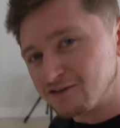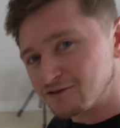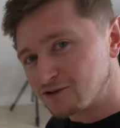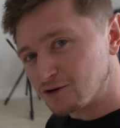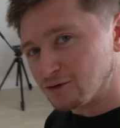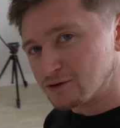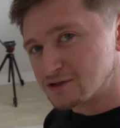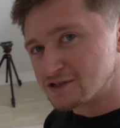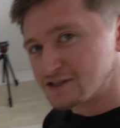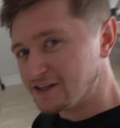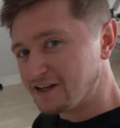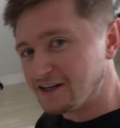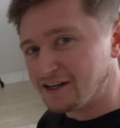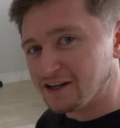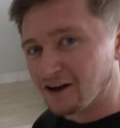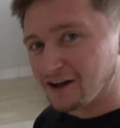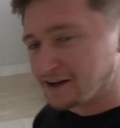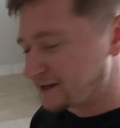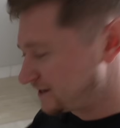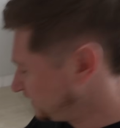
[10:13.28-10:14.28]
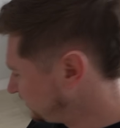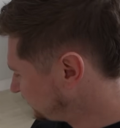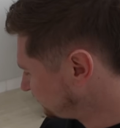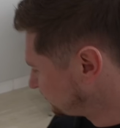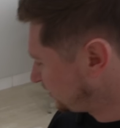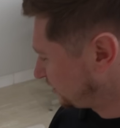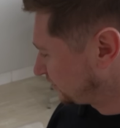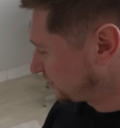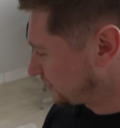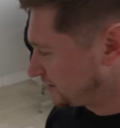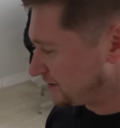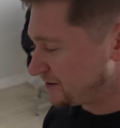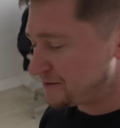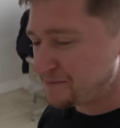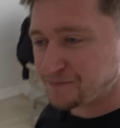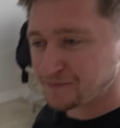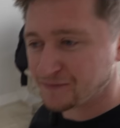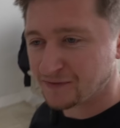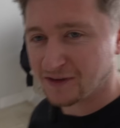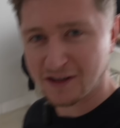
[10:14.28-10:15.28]
of course, the IKEA rug
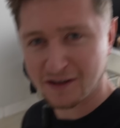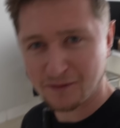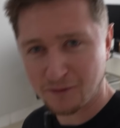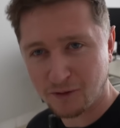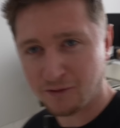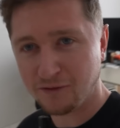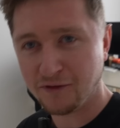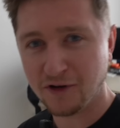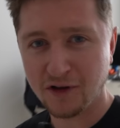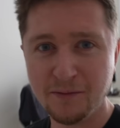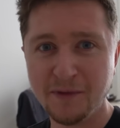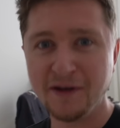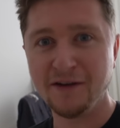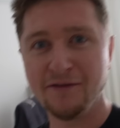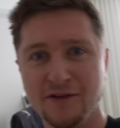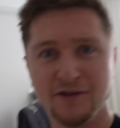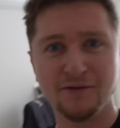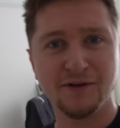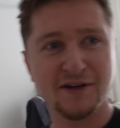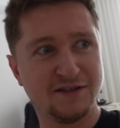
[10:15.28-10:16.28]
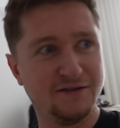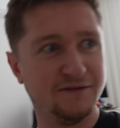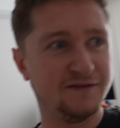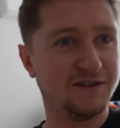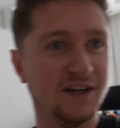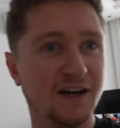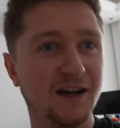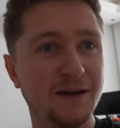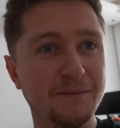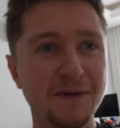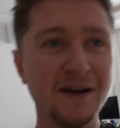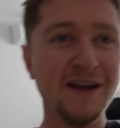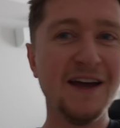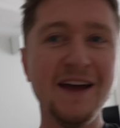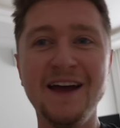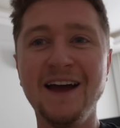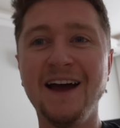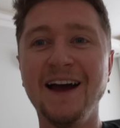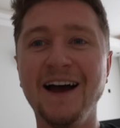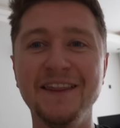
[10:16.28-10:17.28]
that will follow me for the rest of time.
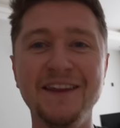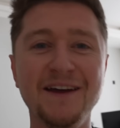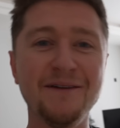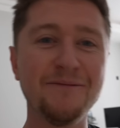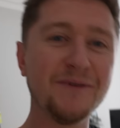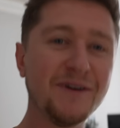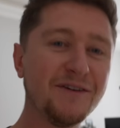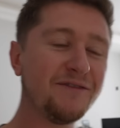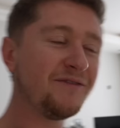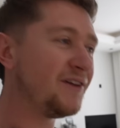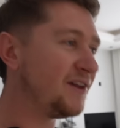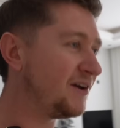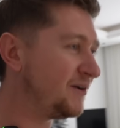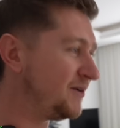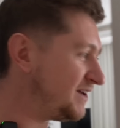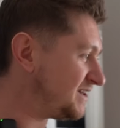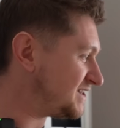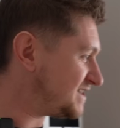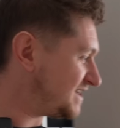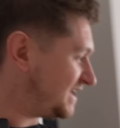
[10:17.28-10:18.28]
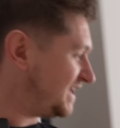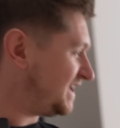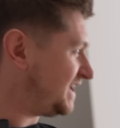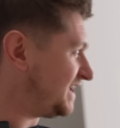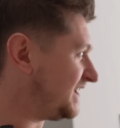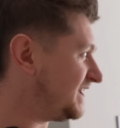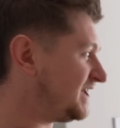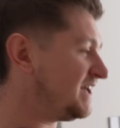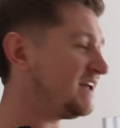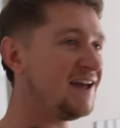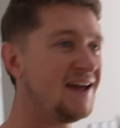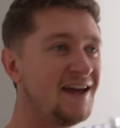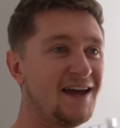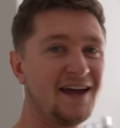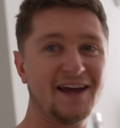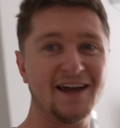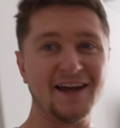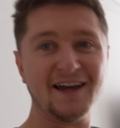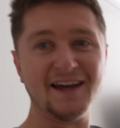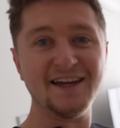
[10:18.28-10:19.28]
And then we follow into here,
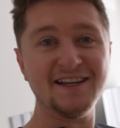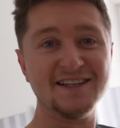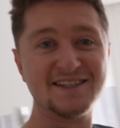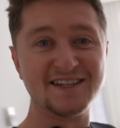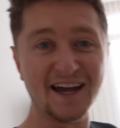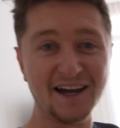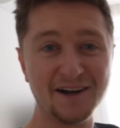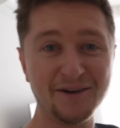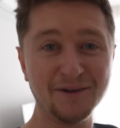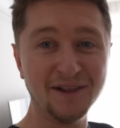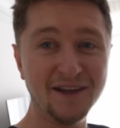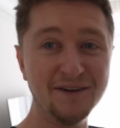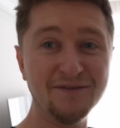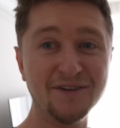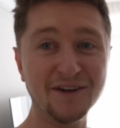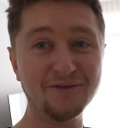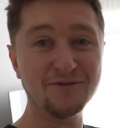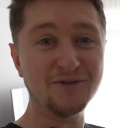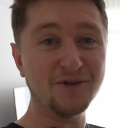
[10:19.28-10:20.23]
into our living